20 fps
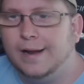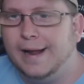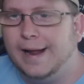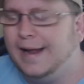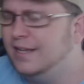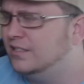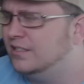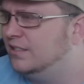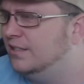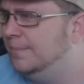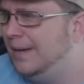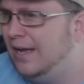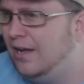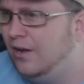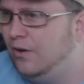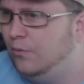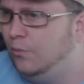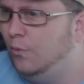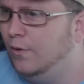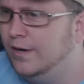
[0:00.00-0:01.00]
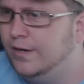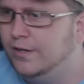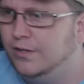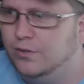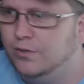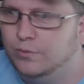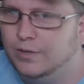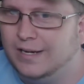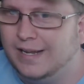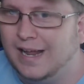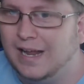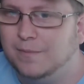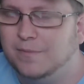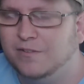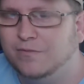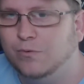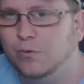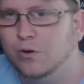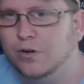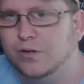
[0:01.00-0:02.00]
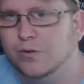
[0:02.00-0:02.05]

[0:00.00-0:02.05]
ask about, what are you really aiming for?